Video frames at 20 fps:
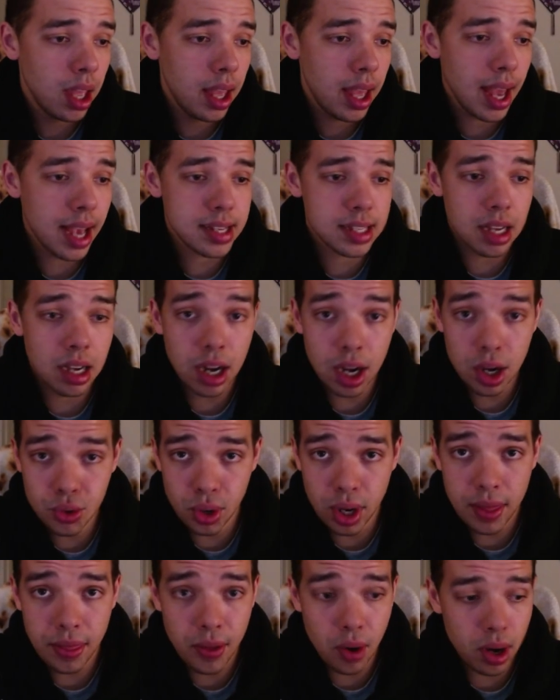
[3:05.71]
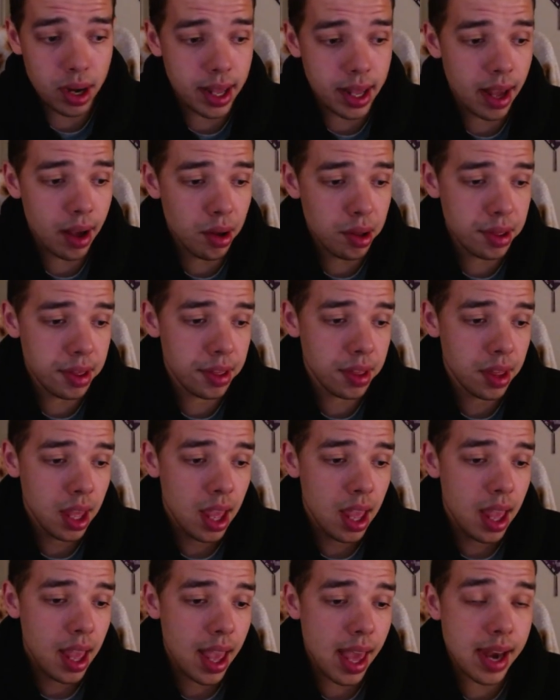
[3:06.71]
Has 130 health,
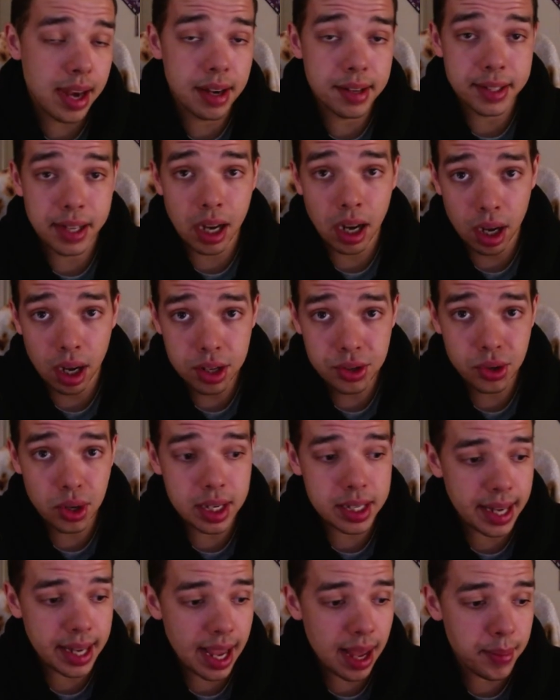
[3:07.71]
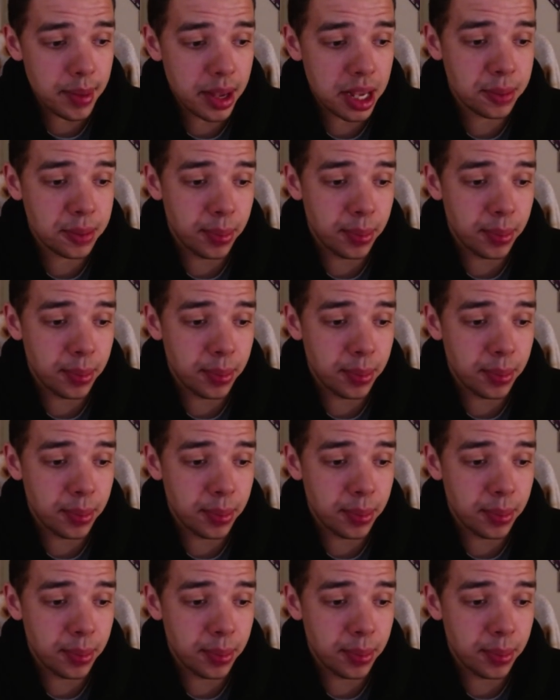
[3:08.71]
and it does 100 damage,